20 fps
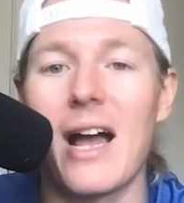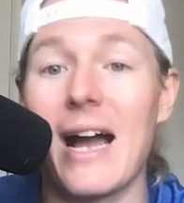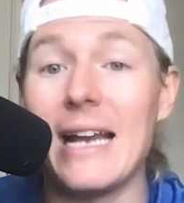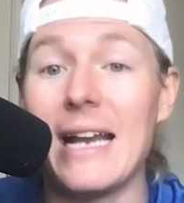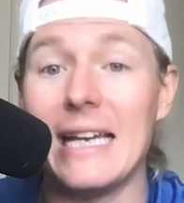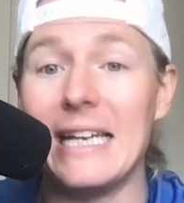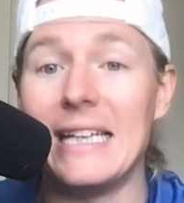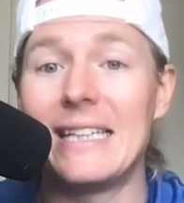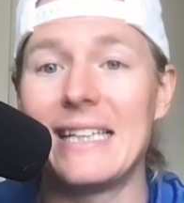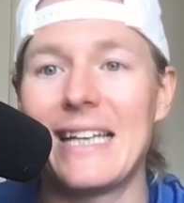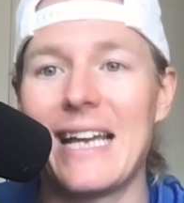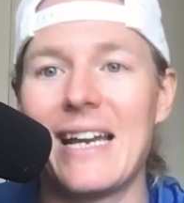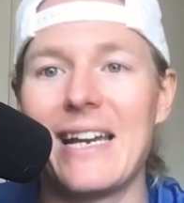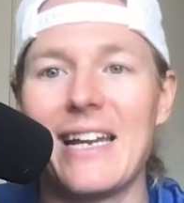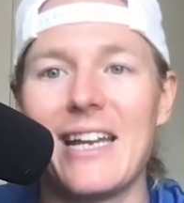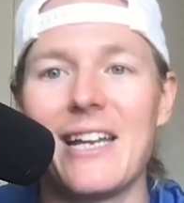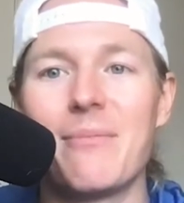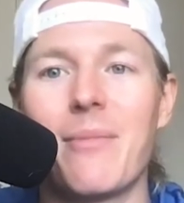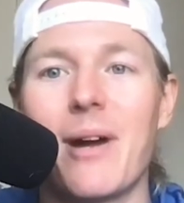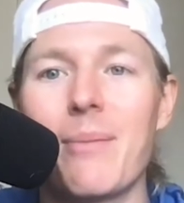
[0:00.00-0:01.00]
I need to get
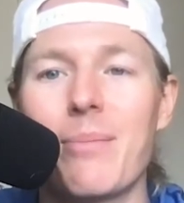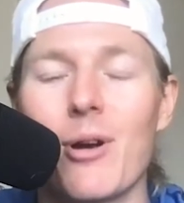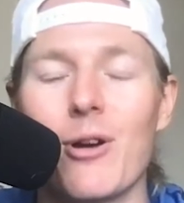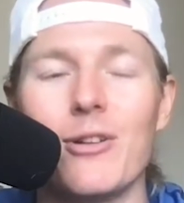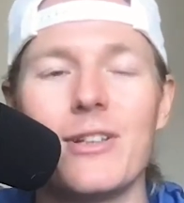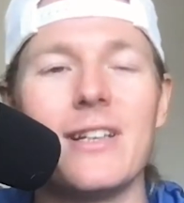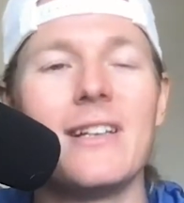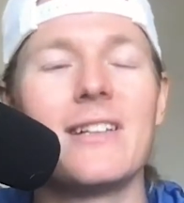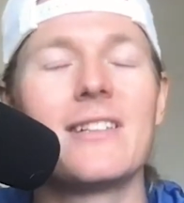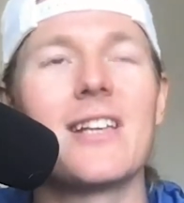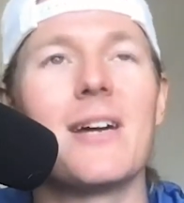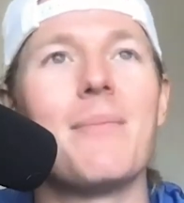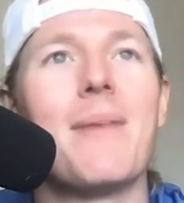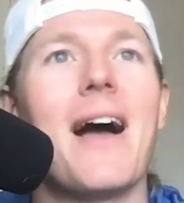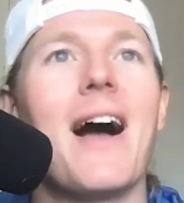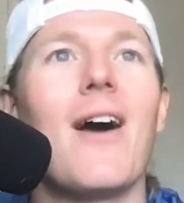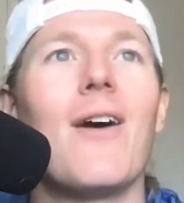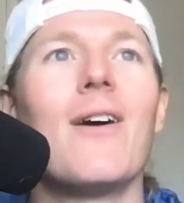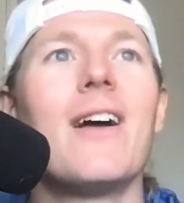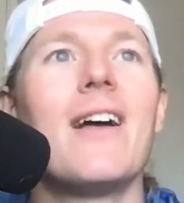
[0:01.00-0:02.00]
in my protein
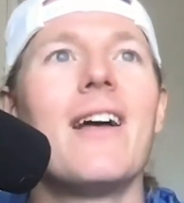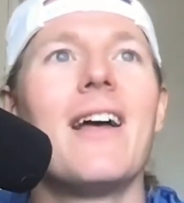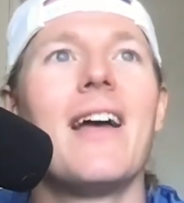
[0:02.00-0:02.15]
somehow.